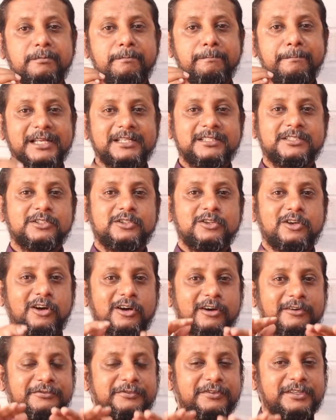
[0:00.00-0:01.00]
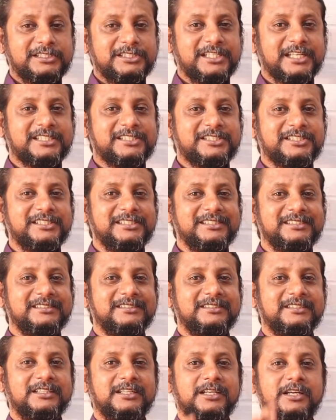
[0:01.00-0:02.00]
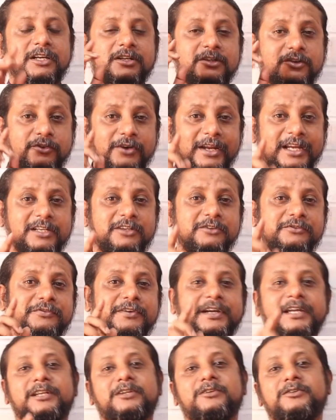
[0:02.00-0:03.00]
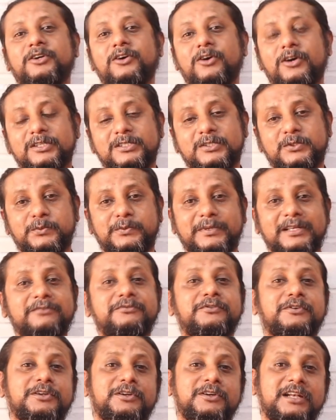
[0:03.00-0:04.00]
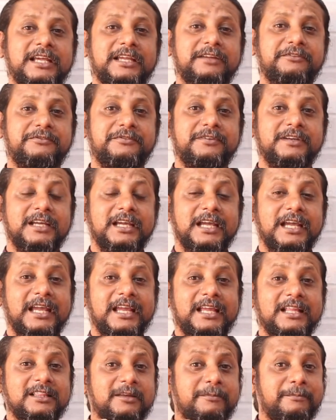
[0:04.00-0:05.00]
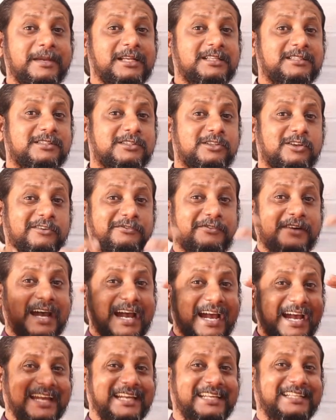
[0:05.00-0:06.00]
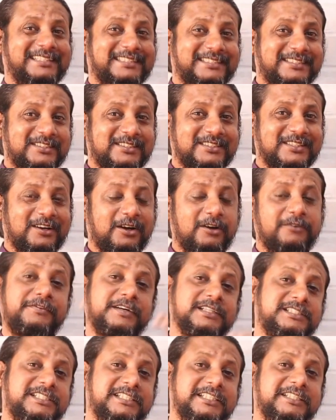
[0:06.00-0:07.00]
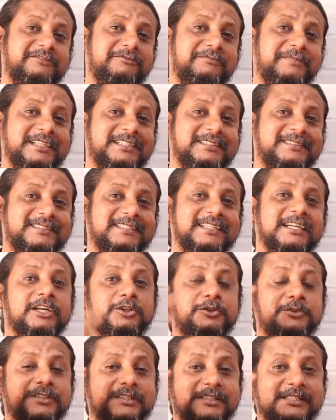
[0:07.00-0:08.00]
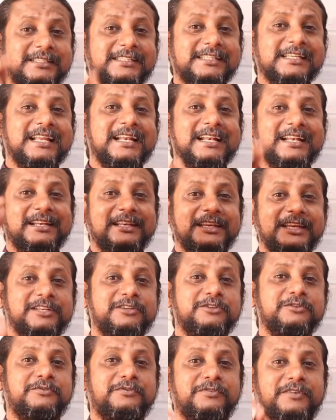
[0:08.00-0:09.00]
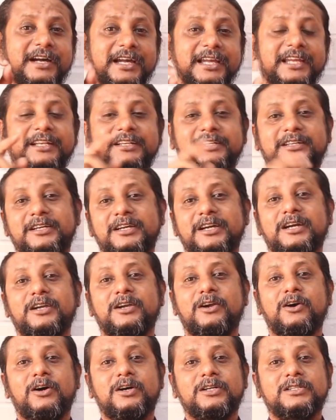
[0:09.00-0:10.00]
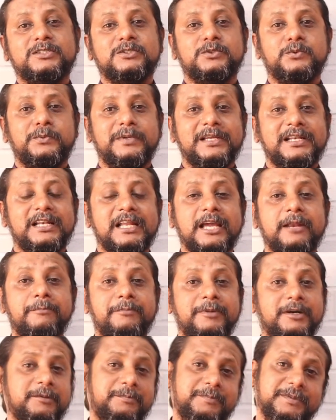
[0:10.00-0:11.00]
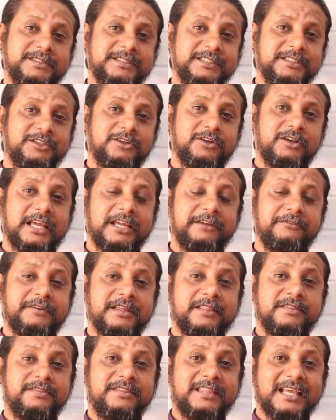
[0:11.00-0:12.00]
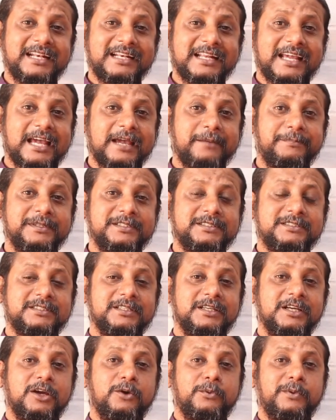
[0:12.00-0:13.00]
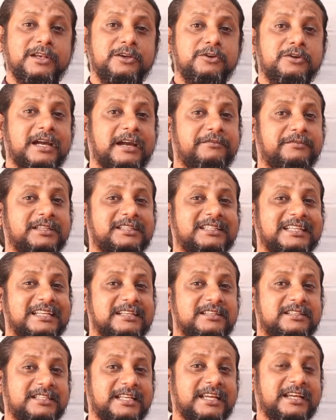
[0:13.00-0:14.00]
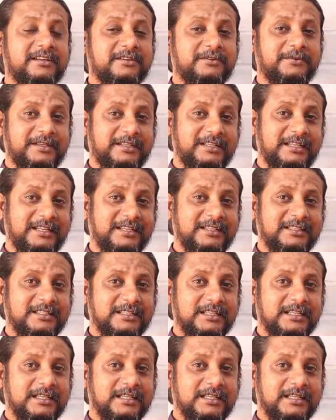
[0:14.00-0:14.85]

the midst of rejection, try to find out God's will for your life. In the midst of heights of achievements, you still need to find God's will and purpose in your life, and that happens when you have that integrity.